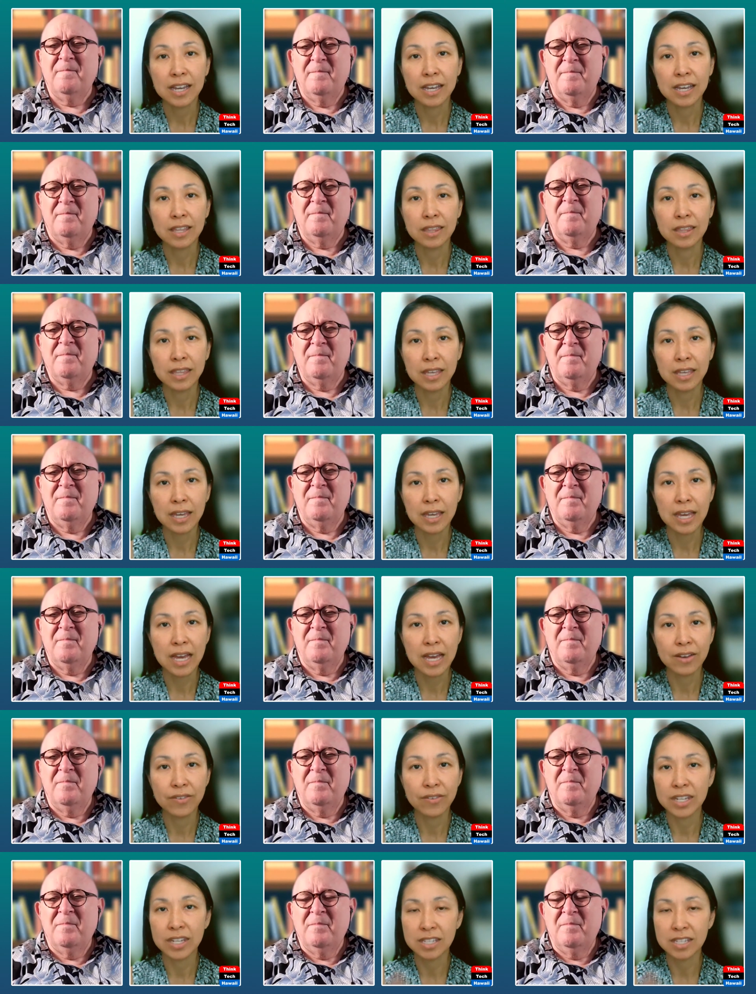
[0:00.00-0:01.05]
Speaker 1: and they
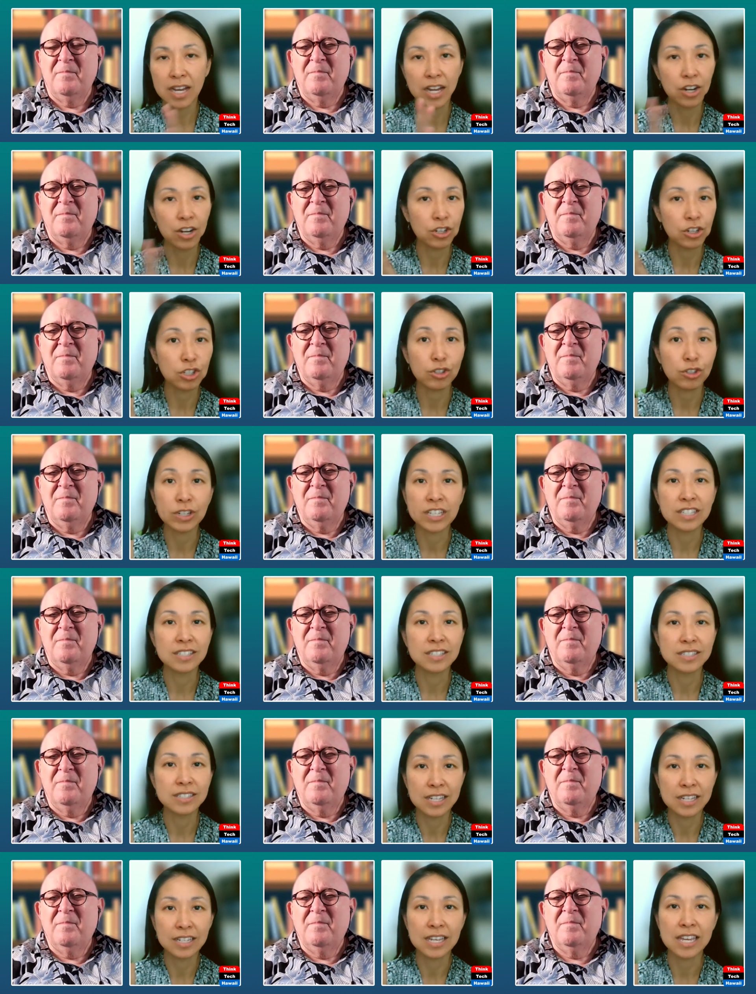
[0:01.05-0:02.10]
have an entire unit
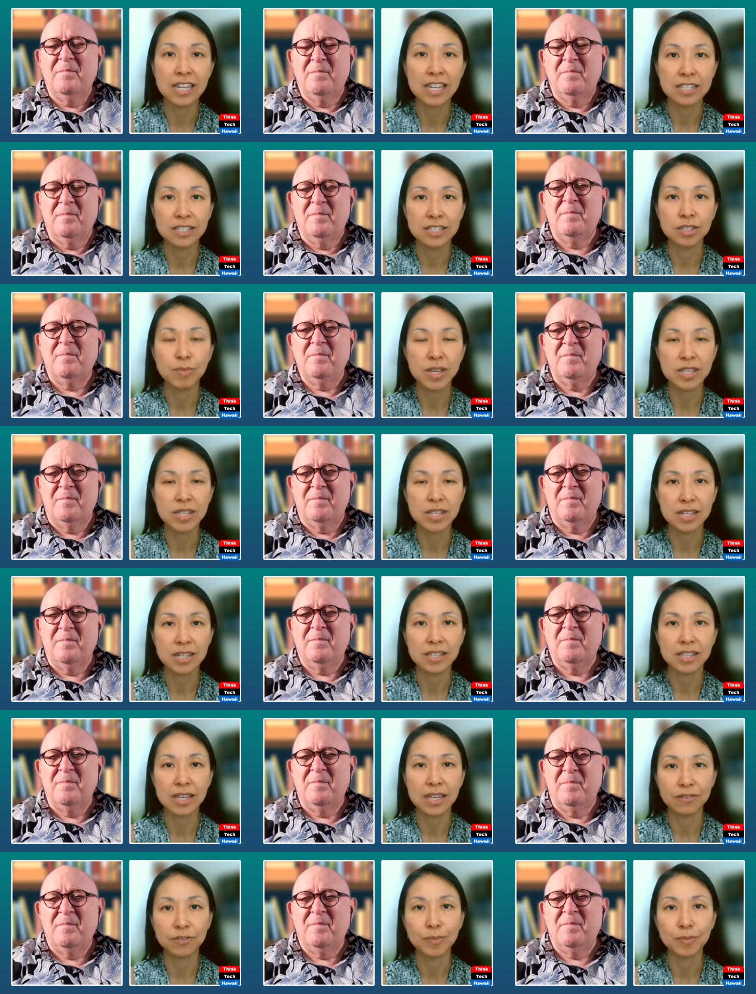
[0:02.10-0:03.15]
dedicated to
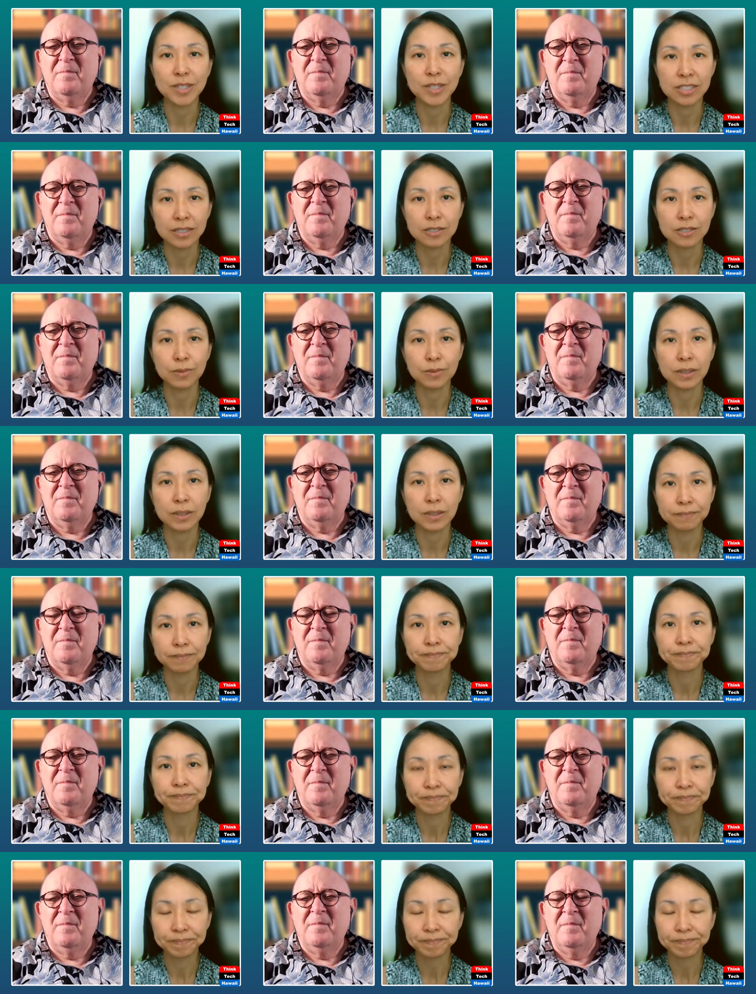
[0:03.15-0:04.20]
maintaining that information as well.
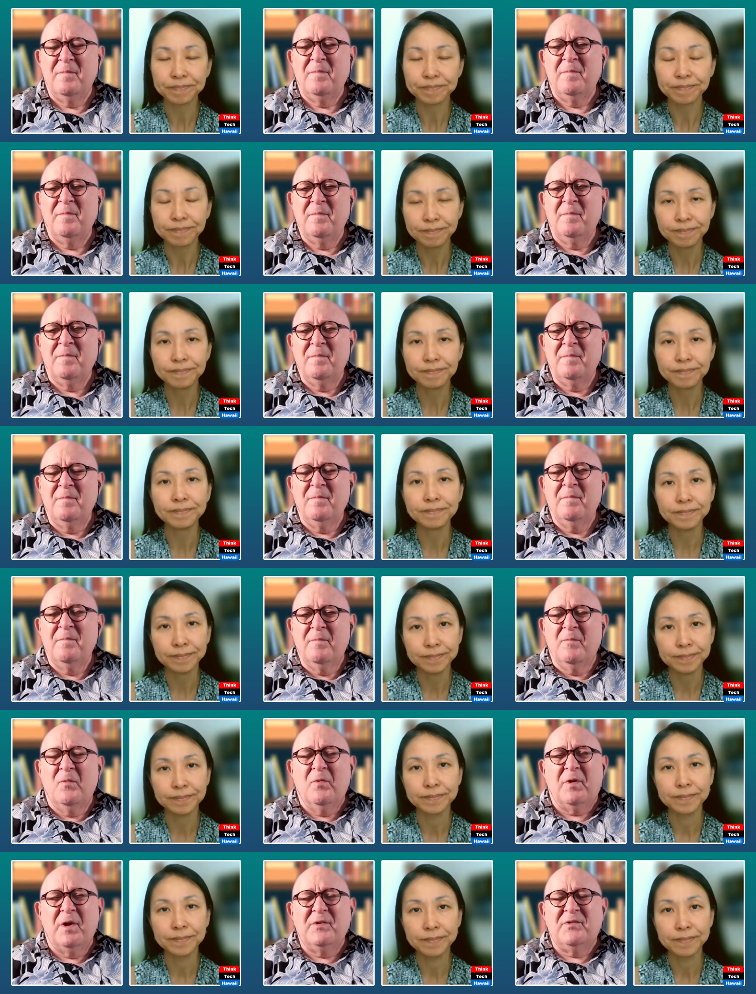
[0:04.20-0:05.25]

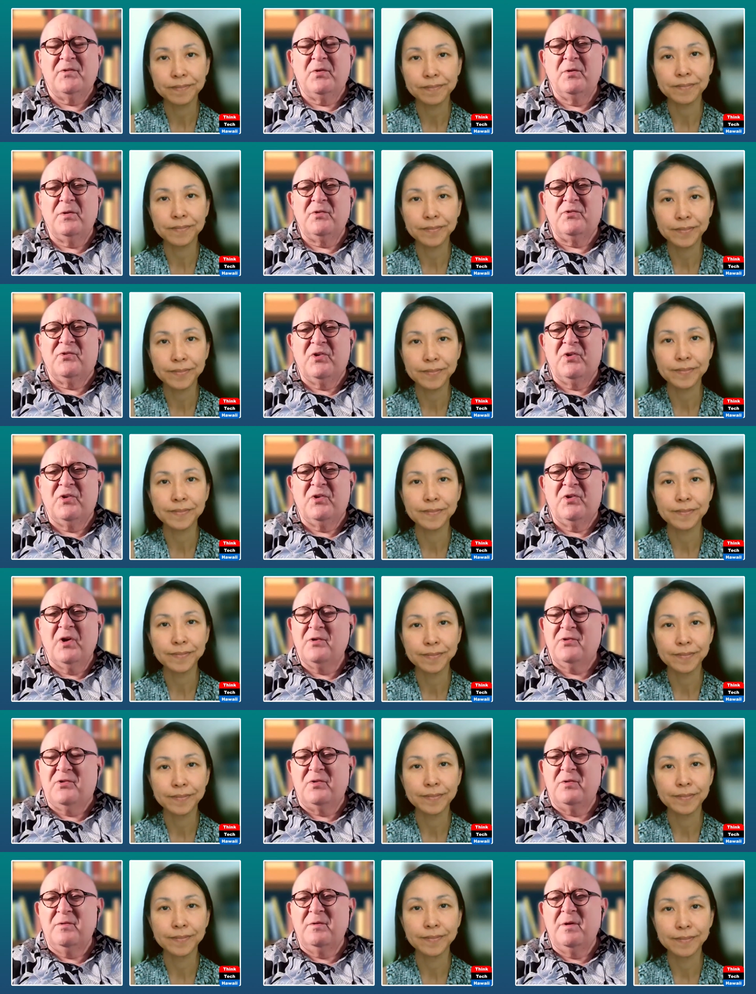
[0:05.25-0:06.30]
Speaker 2: Okay, so the
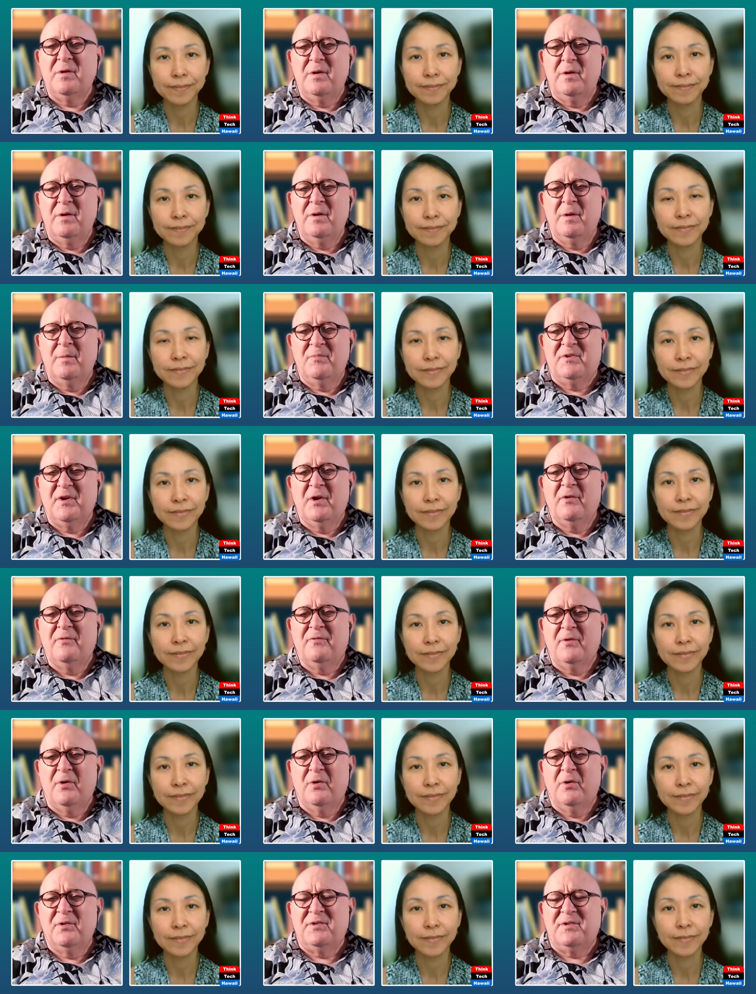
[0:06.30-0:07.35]
judge himself
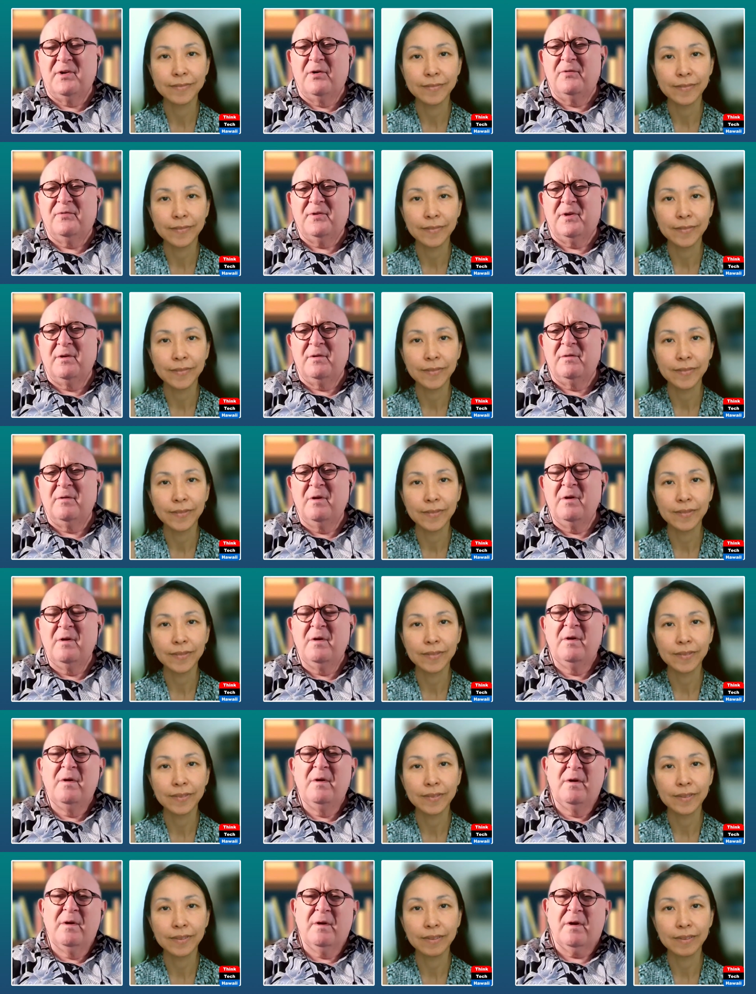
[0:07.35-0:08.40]
or herself can
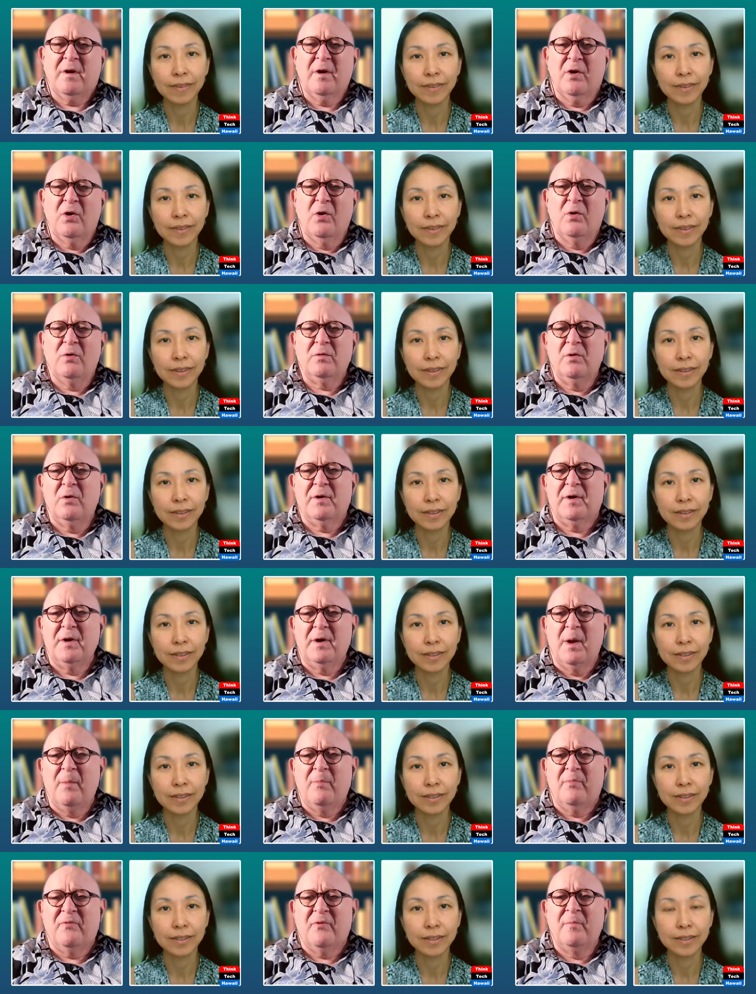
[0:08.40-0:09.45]
go look it
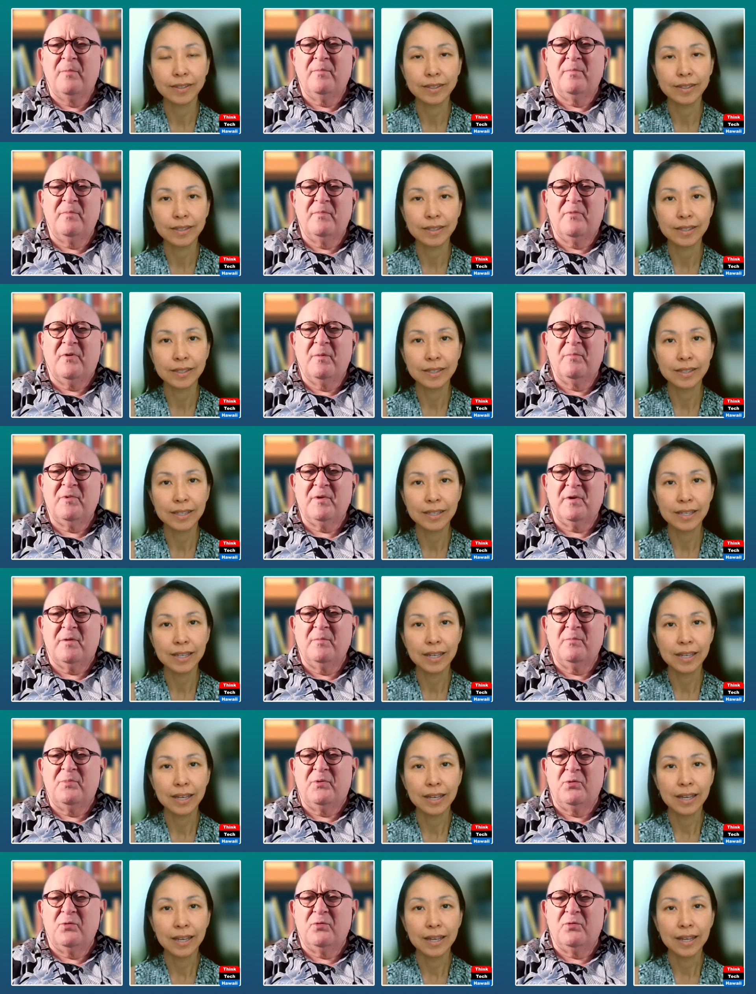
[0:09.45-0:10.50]
up from
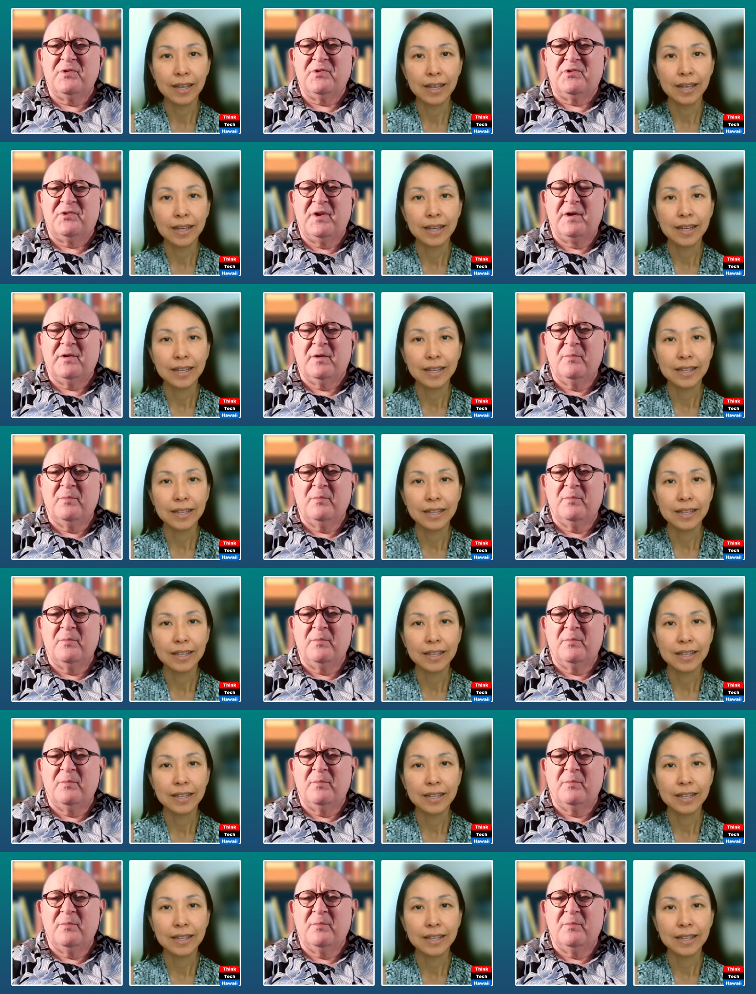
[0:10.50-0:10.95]
the state